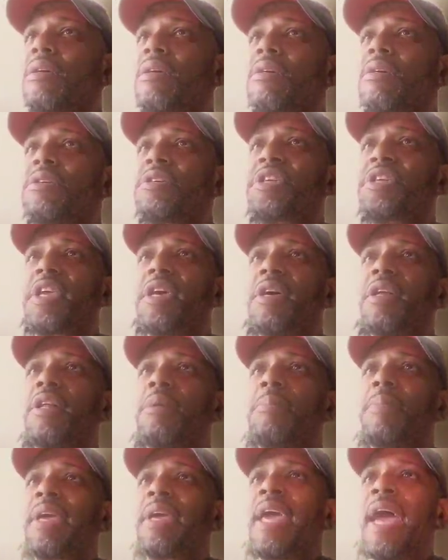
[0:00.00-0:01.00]
Skill
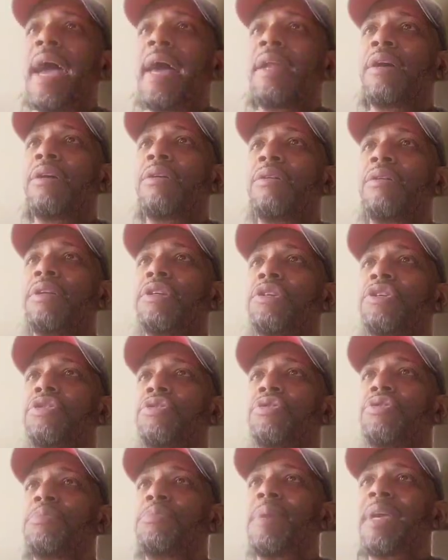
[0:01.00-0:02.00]
and mechanical
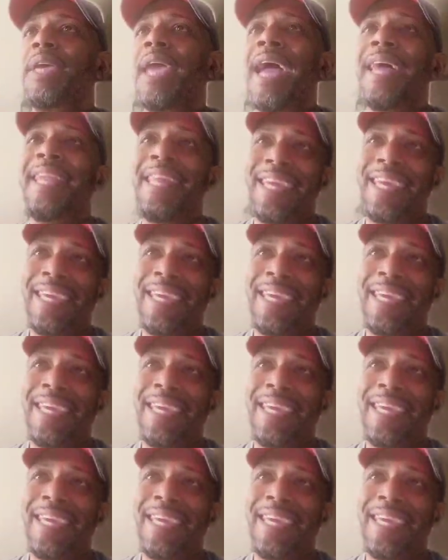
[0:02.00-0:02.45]
issues. Mechanic